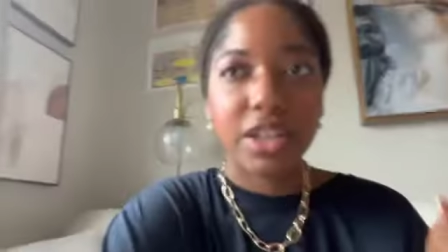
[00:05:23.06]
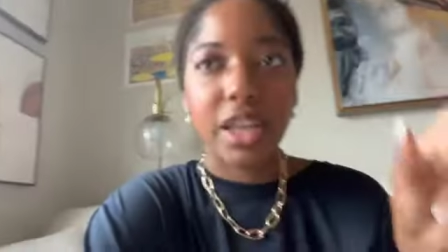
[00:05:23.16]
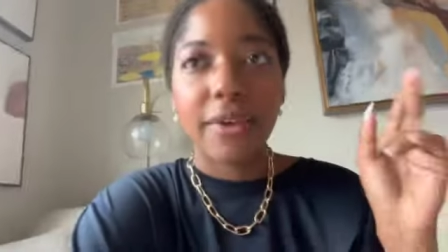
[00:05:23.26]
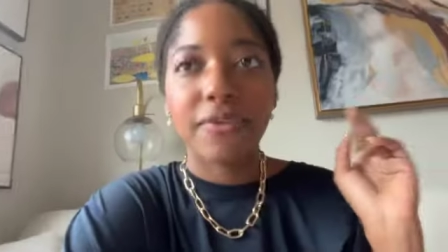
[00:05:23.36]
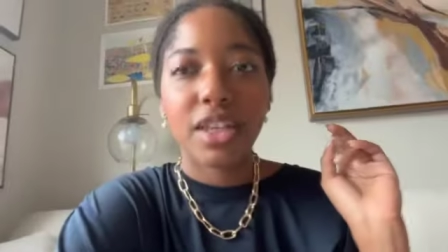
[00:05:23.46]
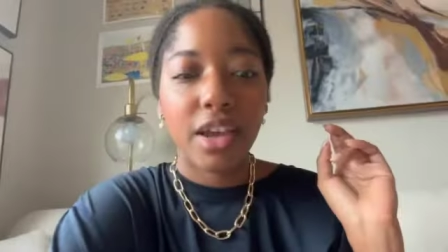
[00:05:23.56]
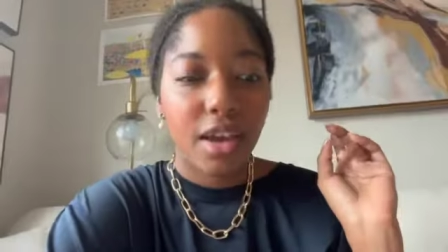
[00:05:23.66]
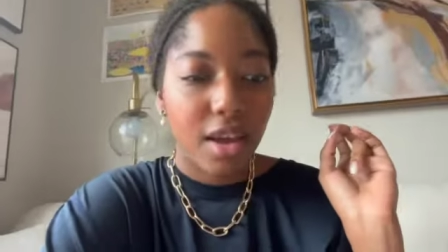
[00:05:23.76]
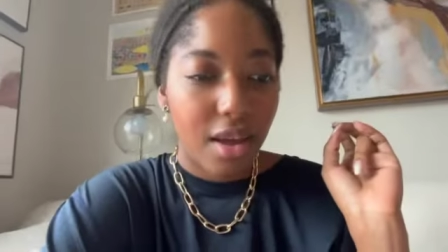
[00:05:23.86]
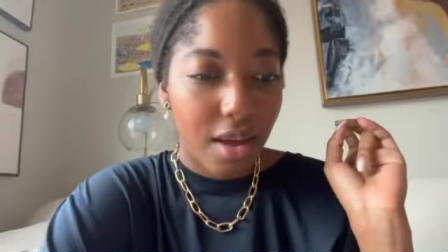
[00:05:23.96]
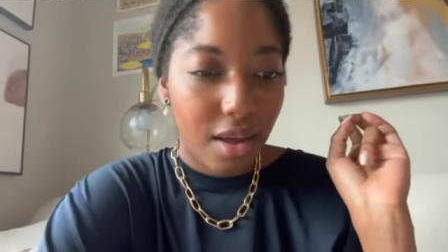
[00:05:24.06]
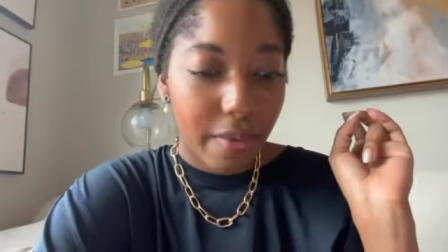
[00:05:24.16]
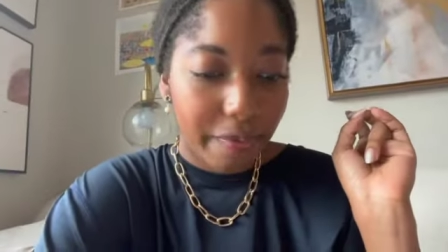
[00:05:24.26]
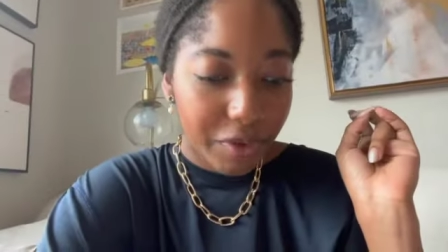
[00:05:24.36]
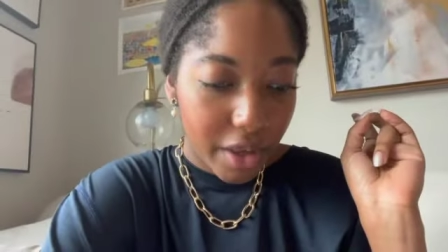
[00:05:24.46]
left
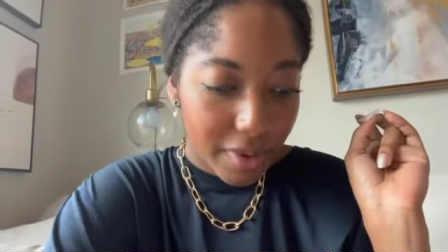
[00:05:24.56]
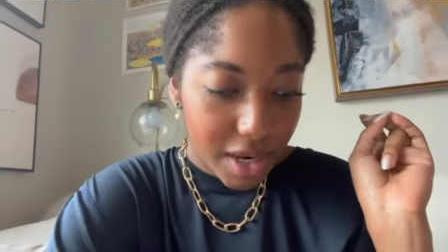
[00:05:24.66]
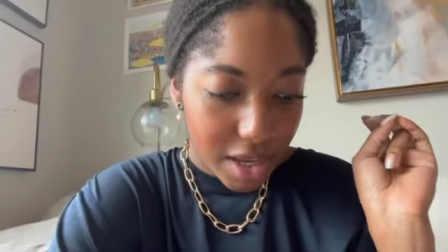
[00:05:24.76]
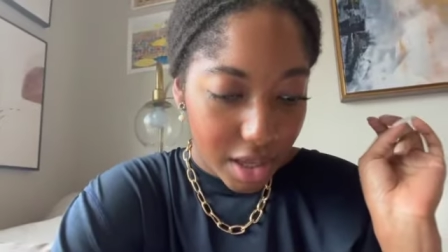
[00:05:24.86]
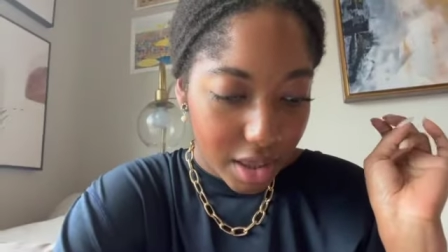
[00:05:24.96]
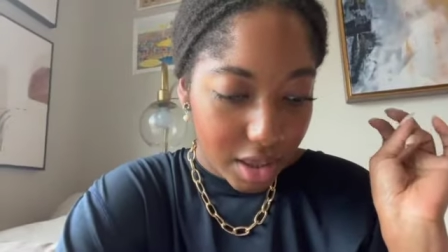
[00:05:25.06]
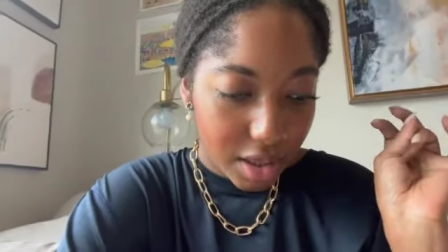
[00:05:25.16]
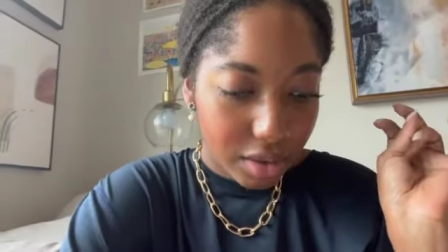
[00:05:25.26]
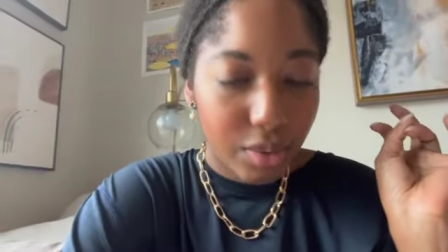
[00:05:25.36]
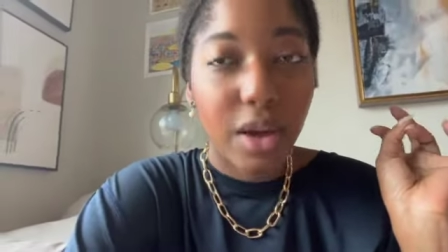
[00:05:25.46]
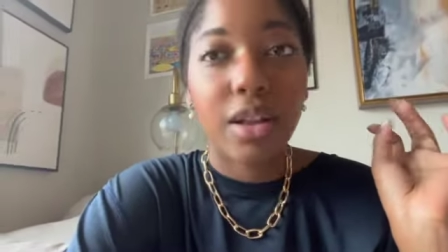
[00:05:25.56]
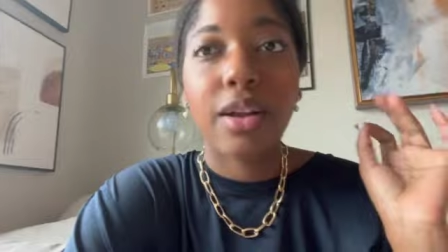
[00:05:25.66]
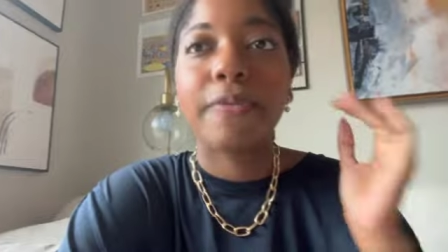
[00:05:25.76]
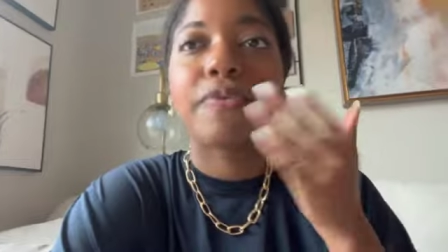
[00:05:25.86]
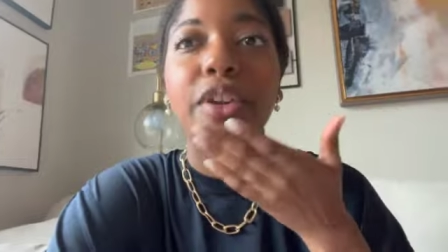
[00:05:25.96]
um so i'm gonna eat this while